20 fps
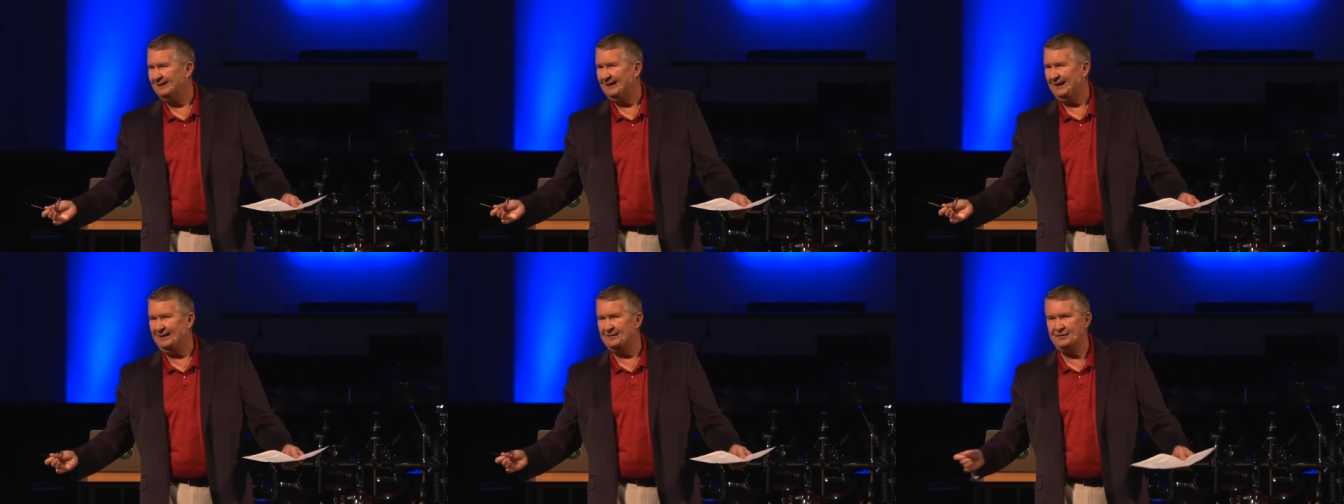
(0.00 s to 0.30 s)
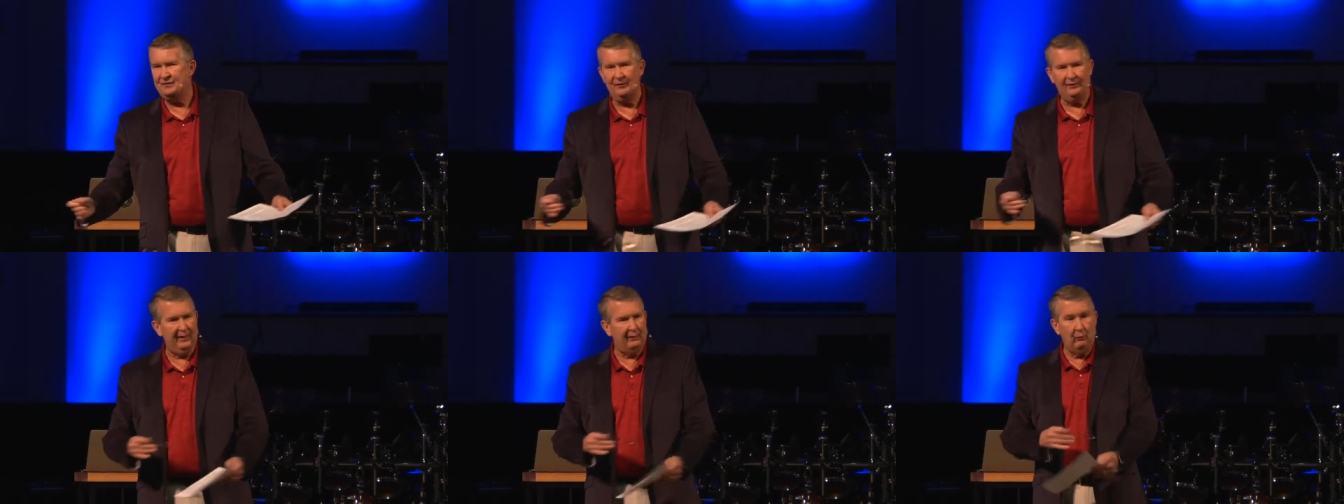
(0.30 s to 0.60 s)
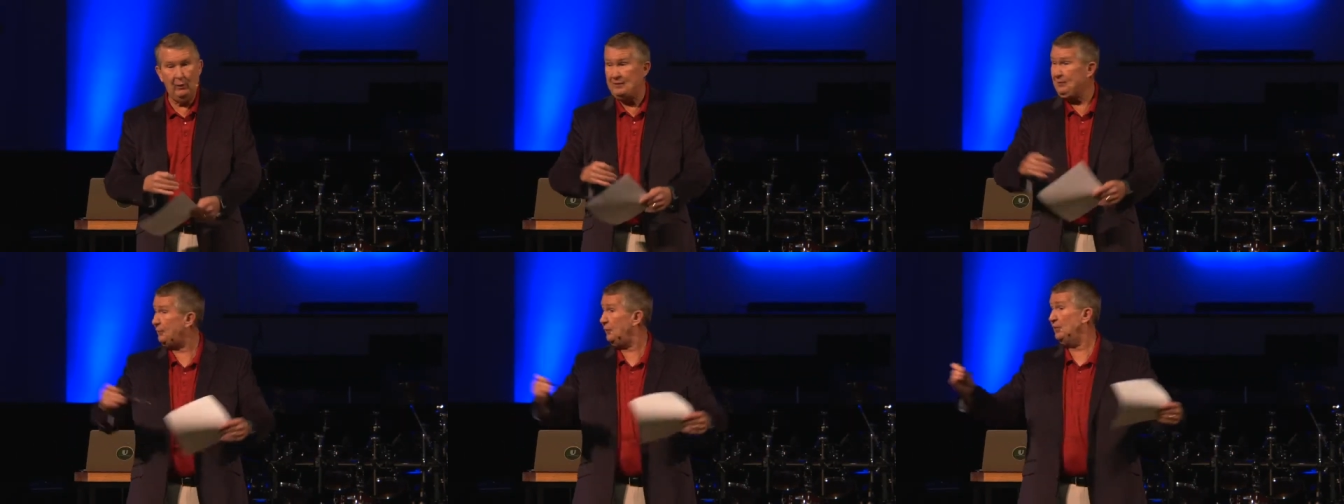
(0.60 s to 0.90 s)
And so they
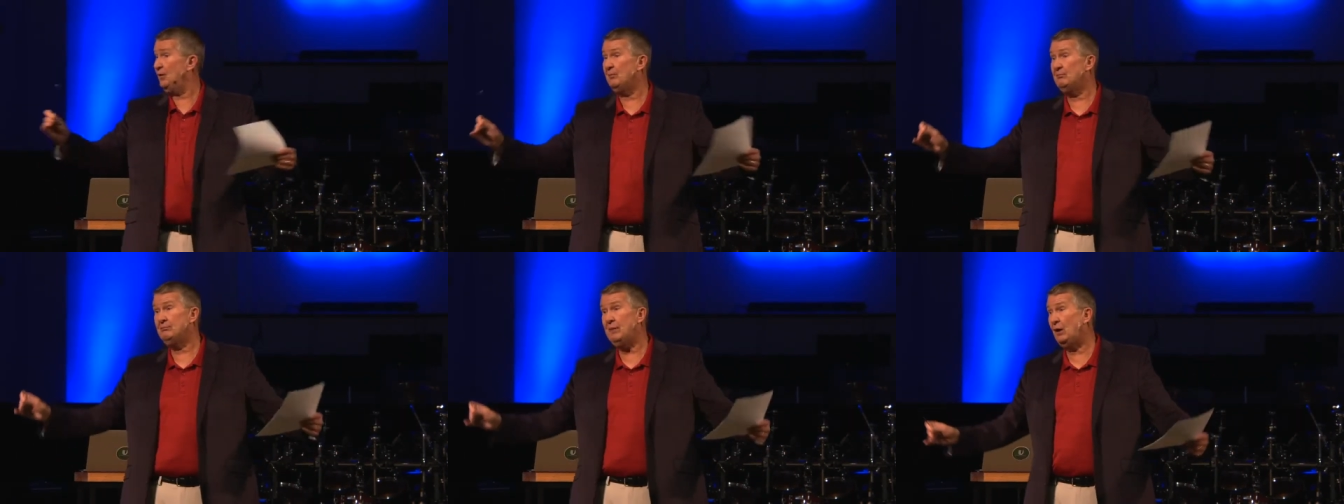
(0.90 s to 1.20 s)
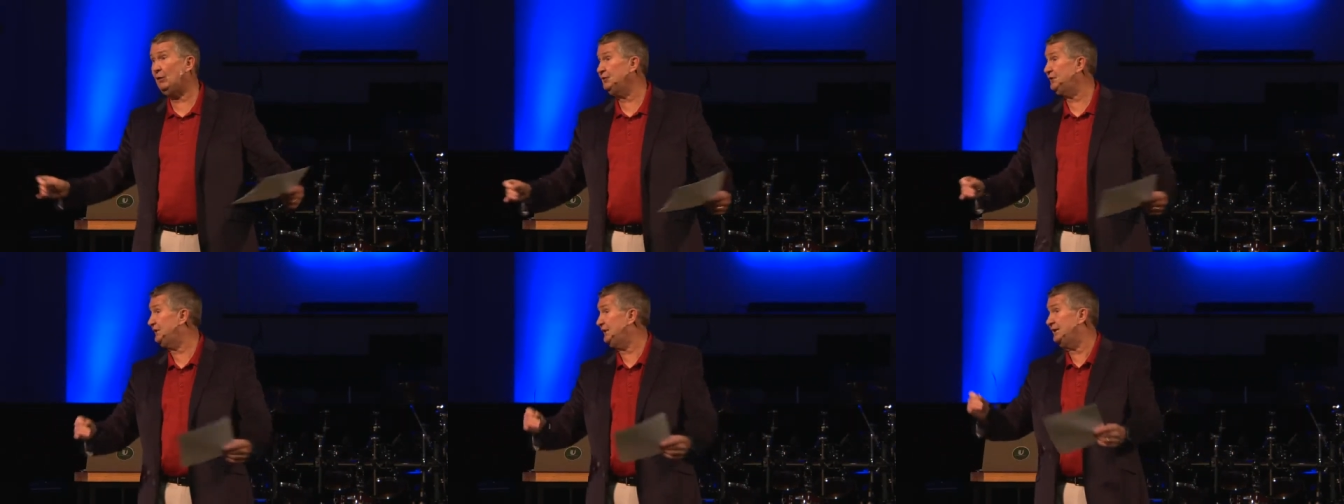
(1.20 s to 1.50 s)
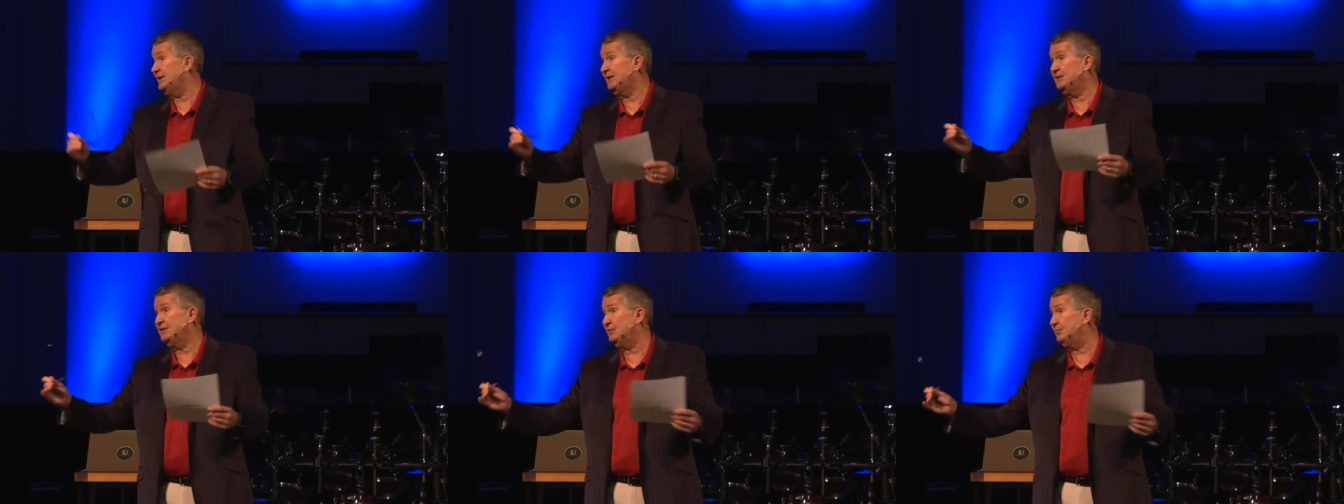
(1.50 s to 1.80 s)
went through the
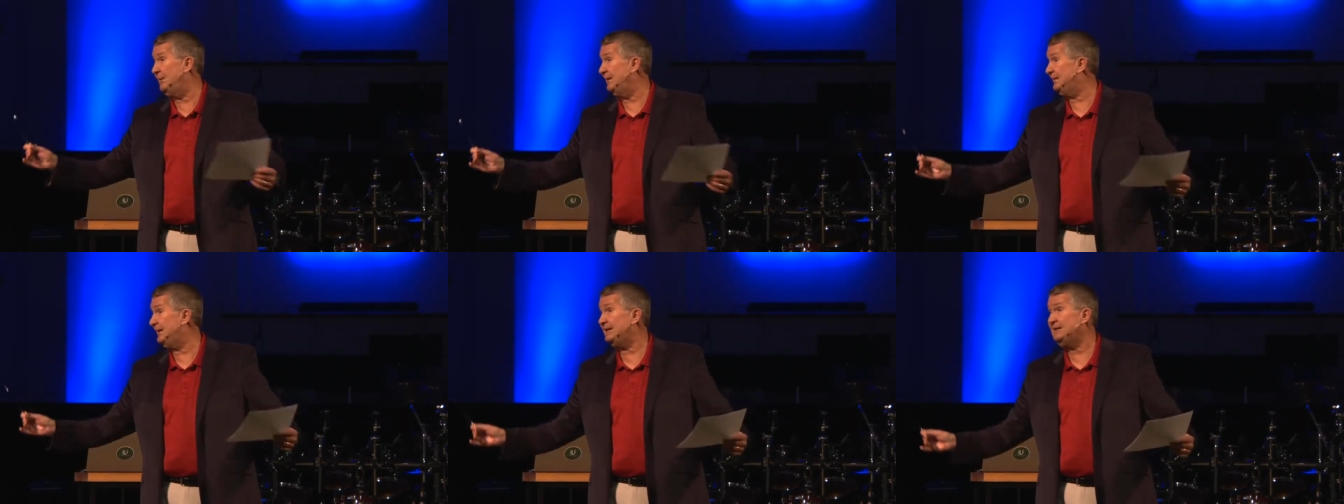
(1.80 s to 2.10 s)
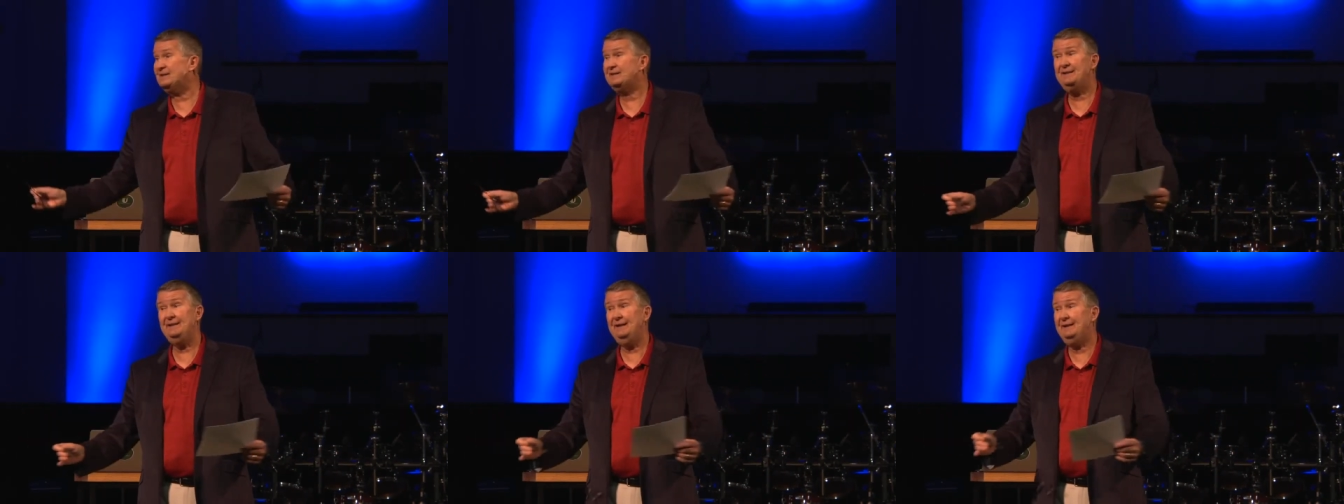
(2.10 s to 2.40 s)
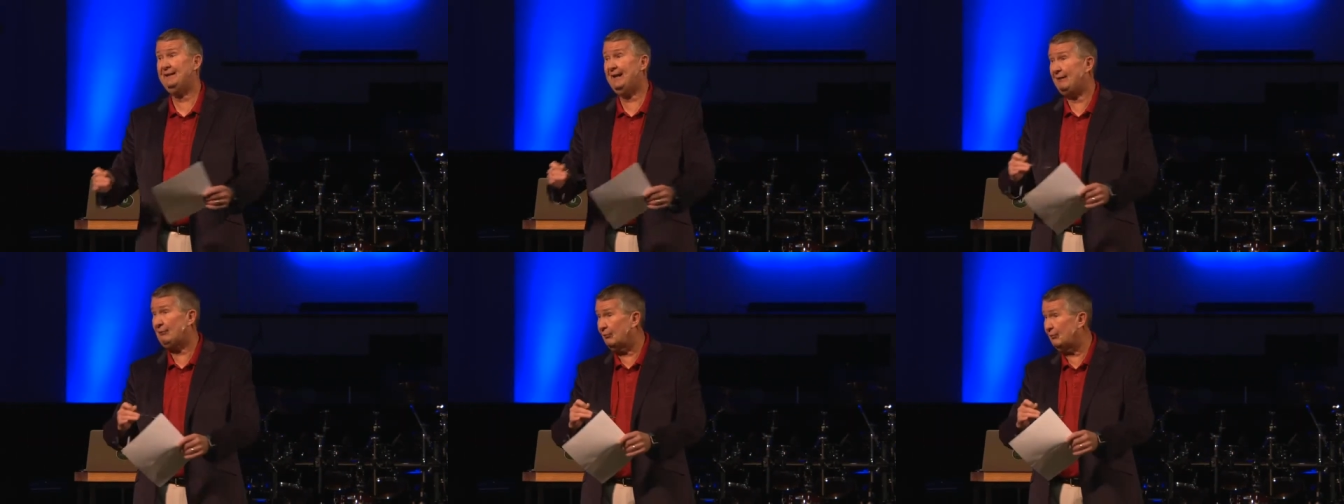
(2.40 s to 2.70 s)
motions, but they just
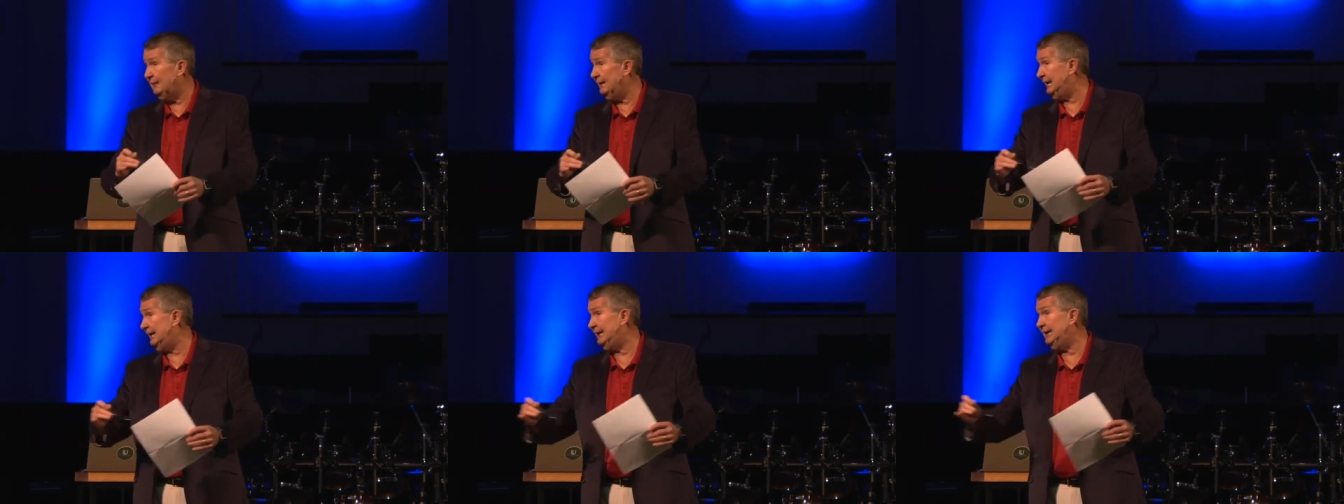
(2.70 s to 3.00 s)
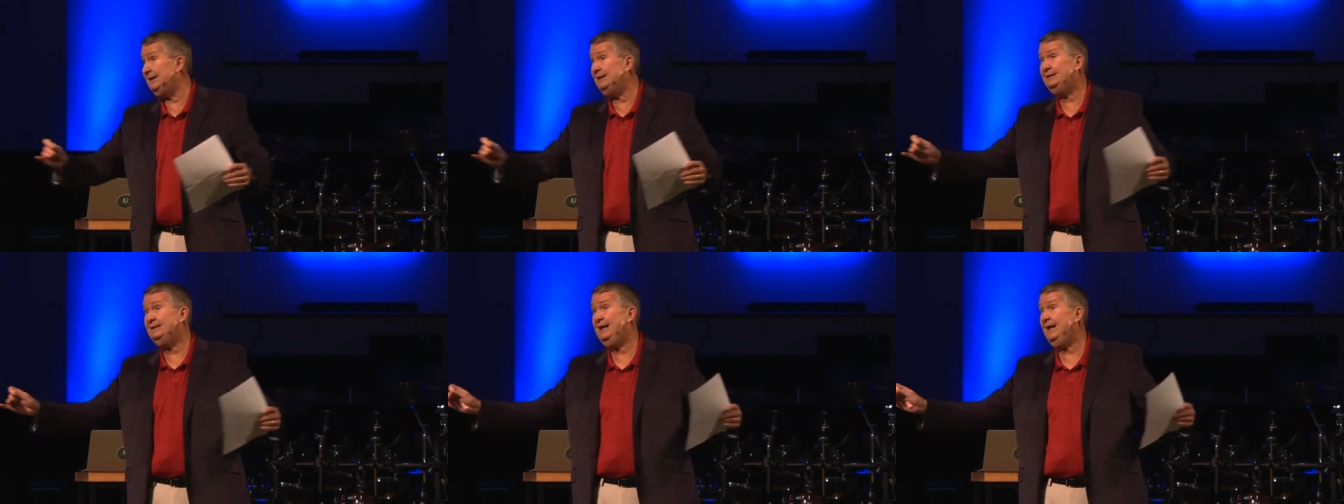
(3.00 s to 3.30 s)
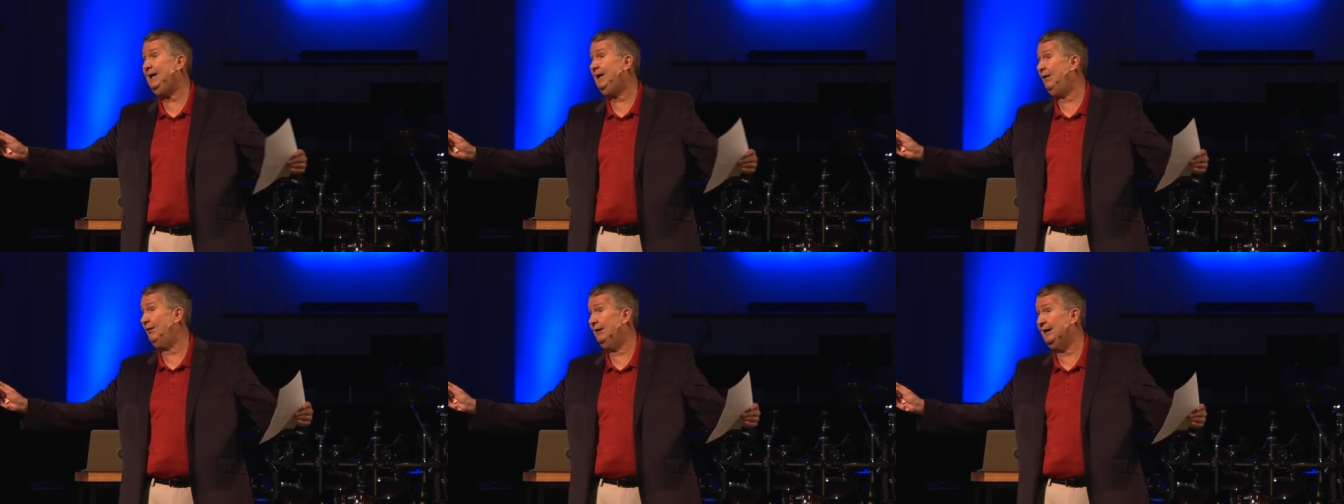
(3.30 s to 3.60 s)
did, they really didn't
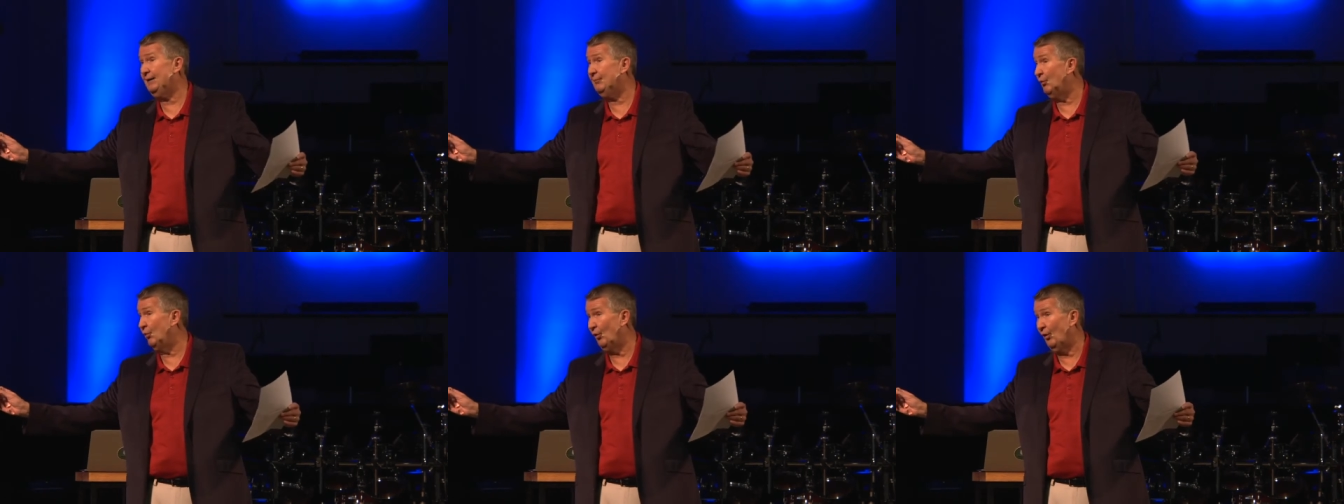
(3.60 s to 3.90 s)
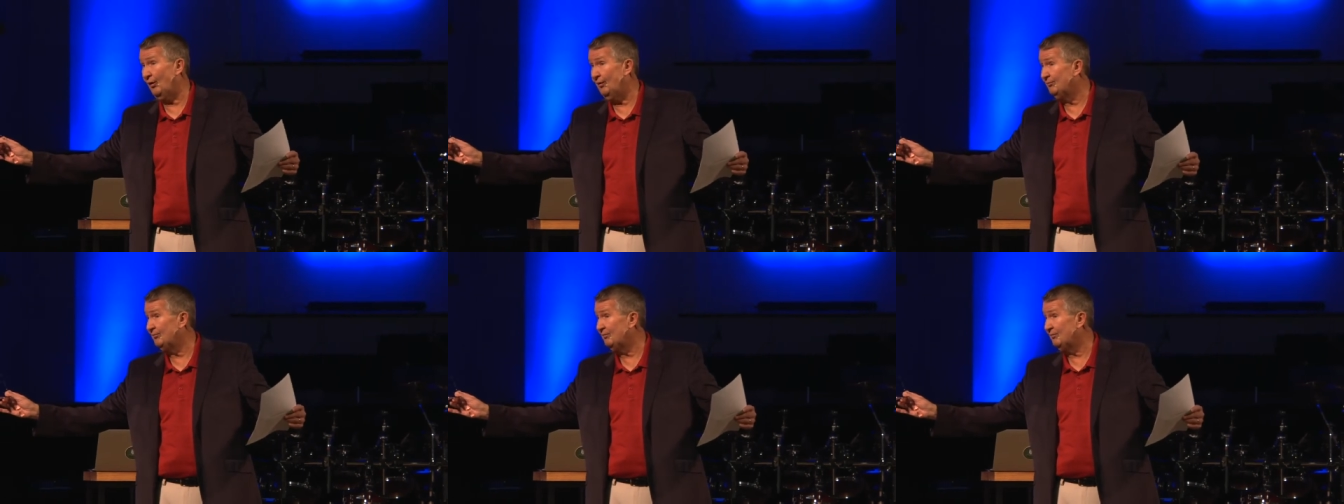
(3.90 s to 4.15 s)
care anymore.